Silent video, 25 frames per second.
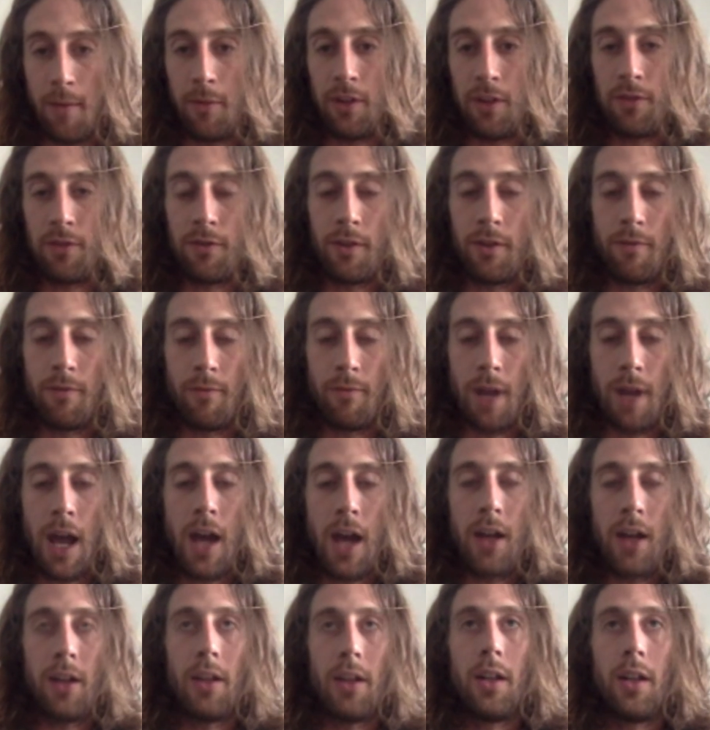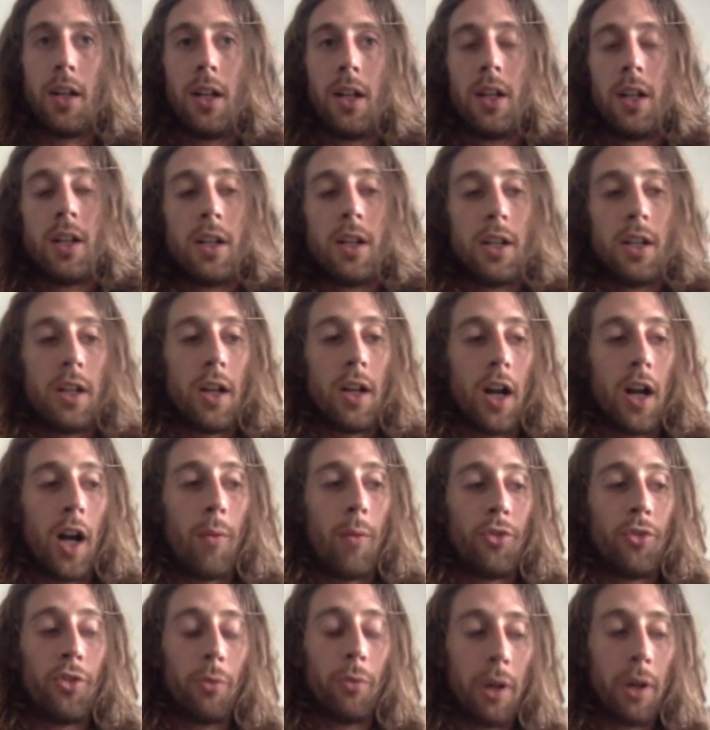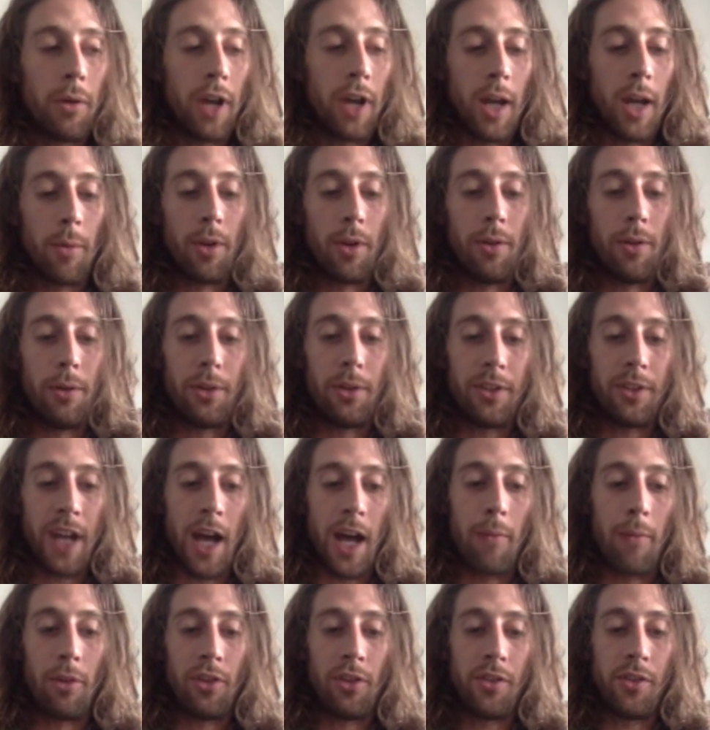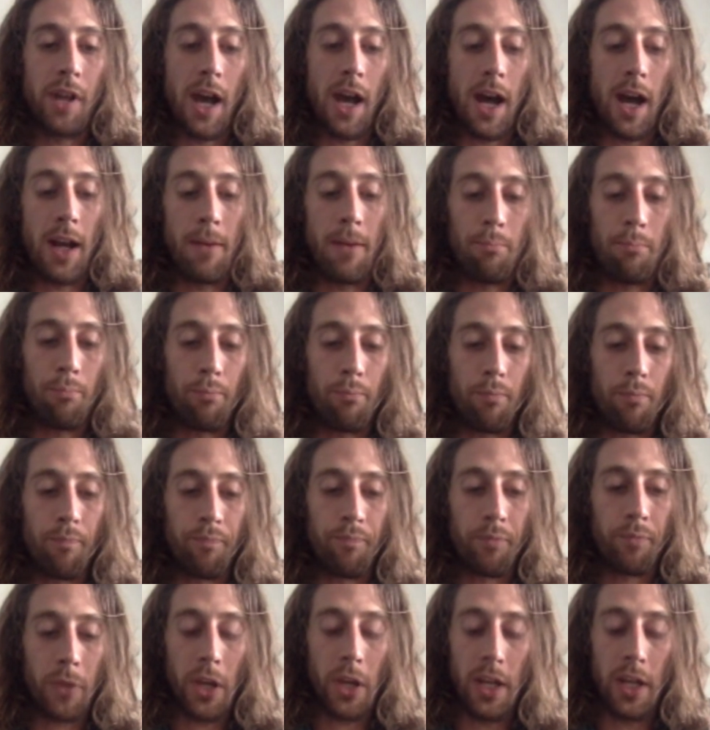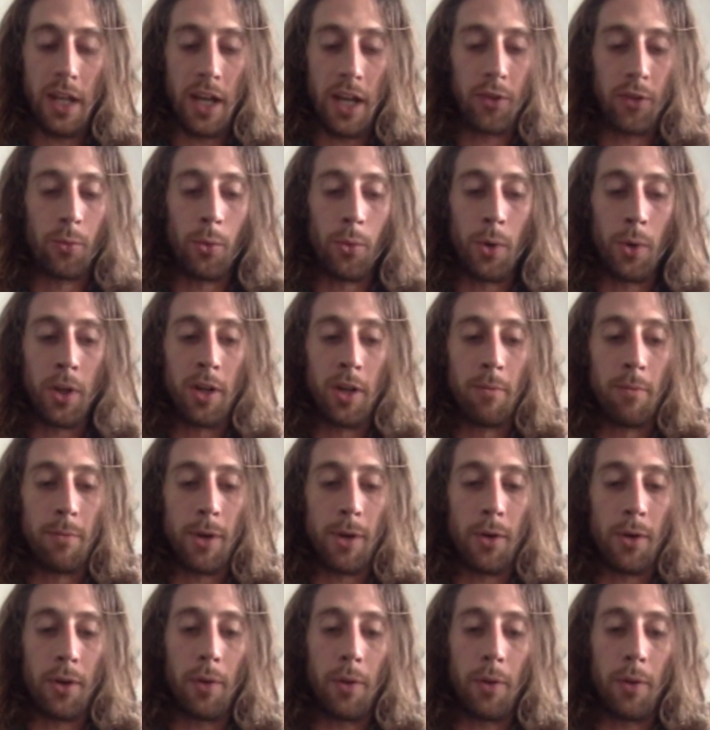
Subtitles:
from that. So we were able to establish that, and that's one component.